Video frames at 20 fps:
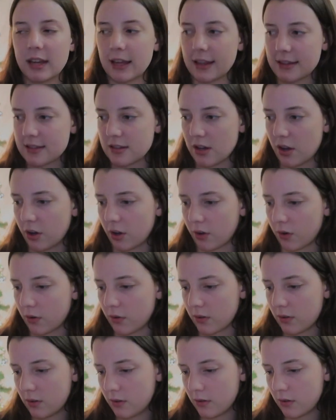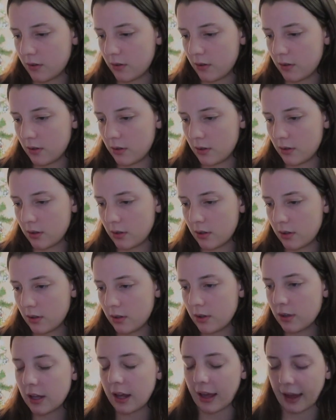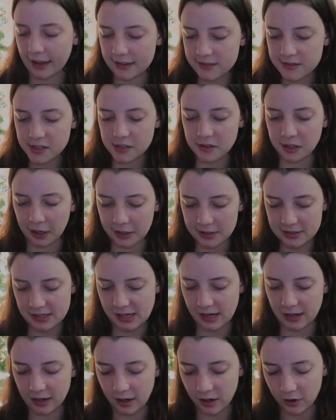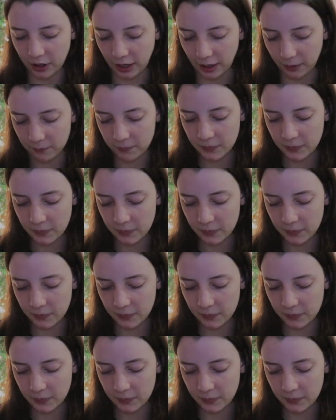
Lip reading: And so, interesting. Okay.